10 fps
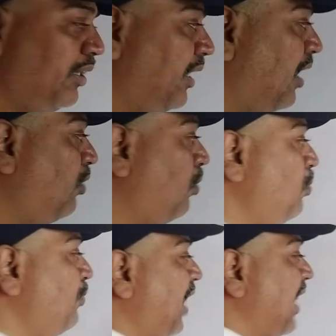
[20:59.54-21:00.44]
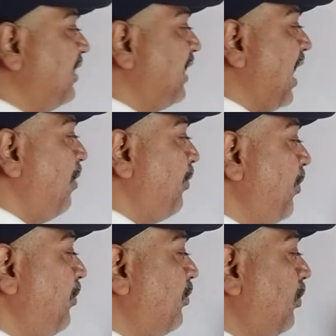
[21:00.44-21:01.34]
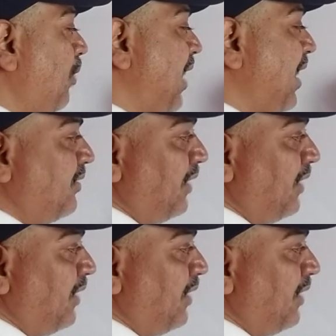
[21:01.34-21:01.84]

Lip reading: there are two signs they have used to right hand